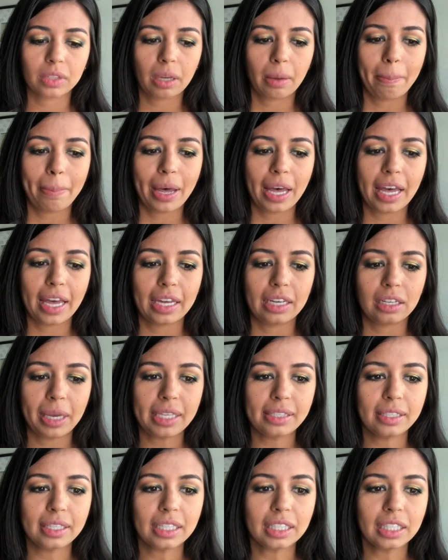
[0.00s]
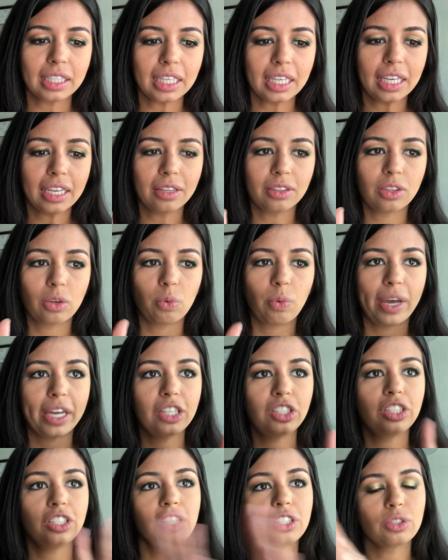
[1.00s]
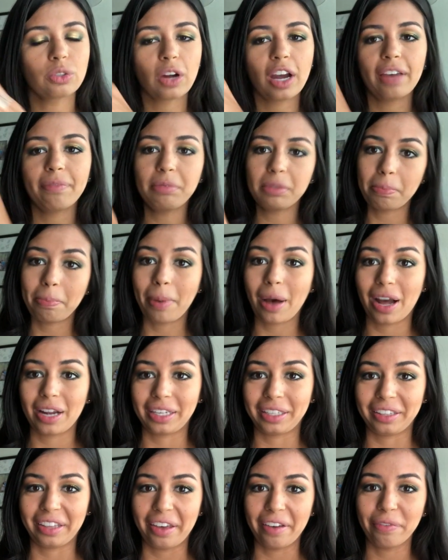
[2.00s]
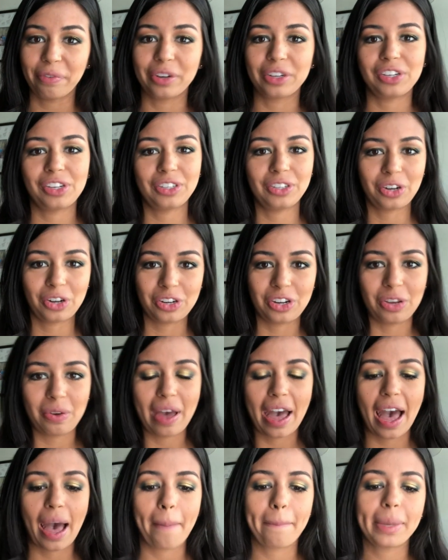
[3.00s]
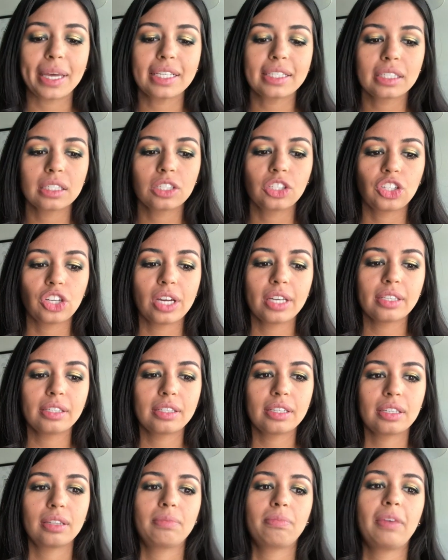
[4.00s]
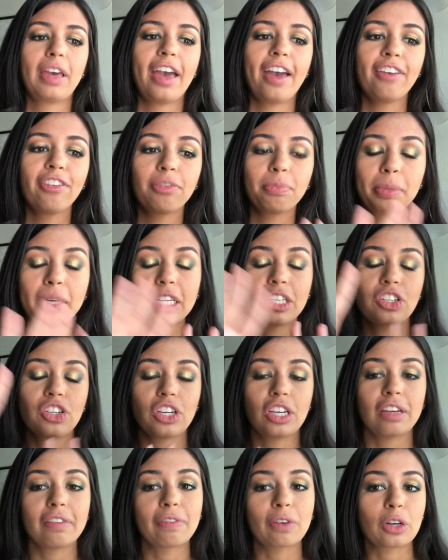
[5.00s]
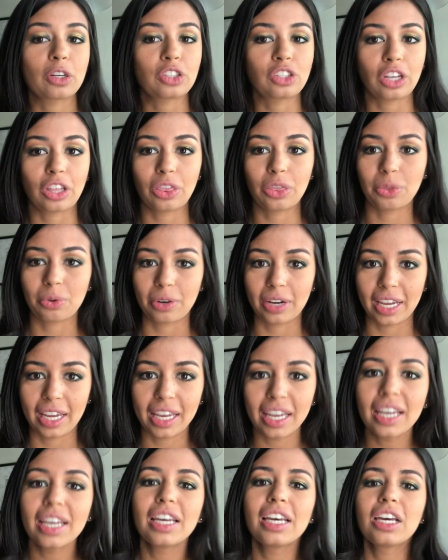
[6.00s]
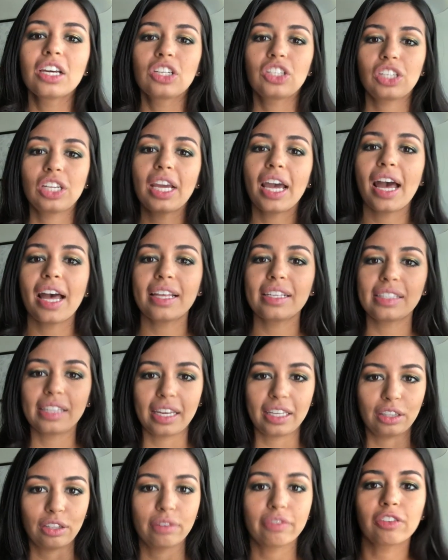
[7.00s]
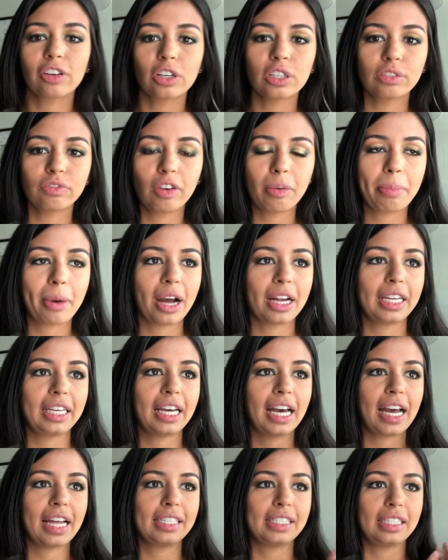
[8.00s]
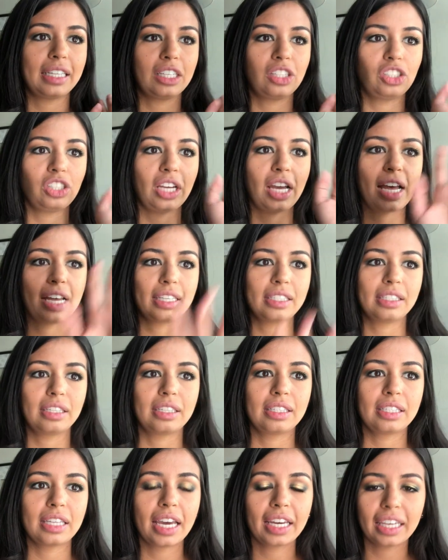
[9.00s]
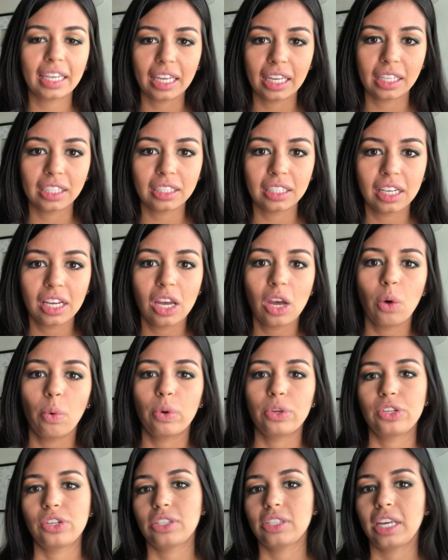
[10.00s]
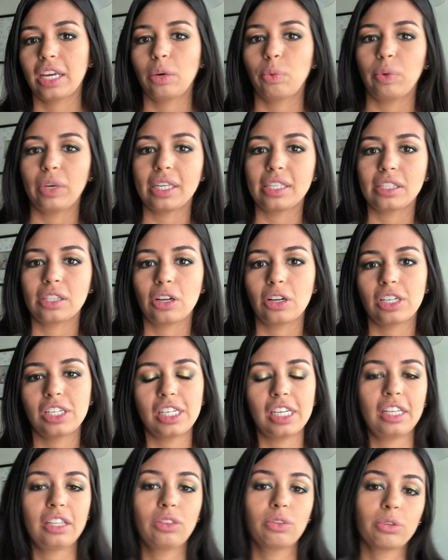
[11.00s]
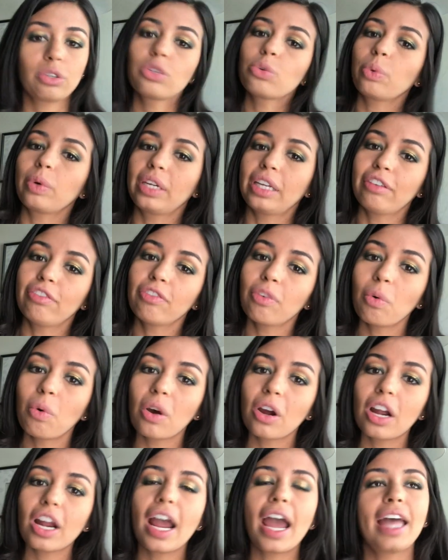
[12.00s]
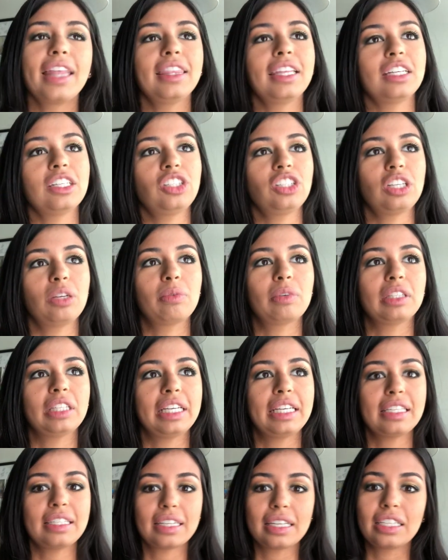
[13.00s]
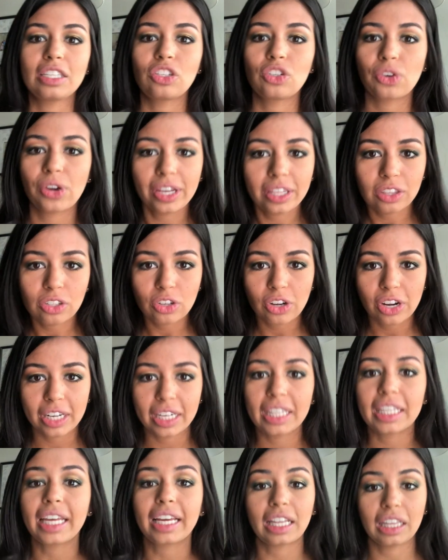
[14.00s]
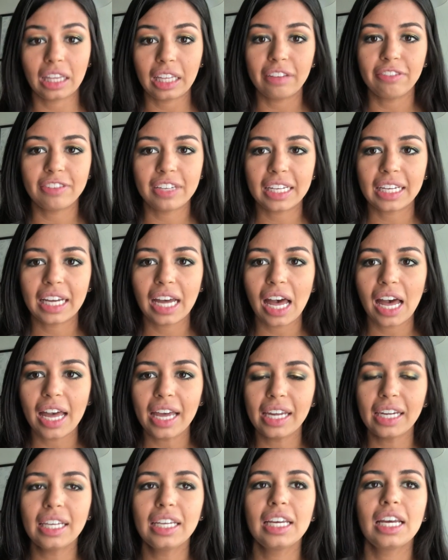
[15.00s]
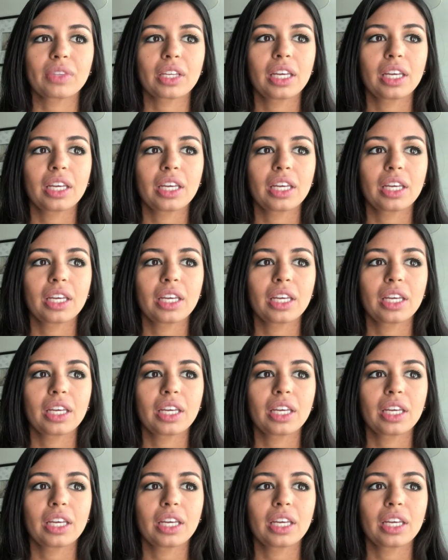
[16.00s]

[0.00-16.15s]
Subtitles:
But basically the way she describes Body Love, which is her new app, it's just FBG version 3. She has like the first Fit Body Guides, and then she has the second, which is like weeks 13 through 24, and then she released a strength training, like a lifting guide.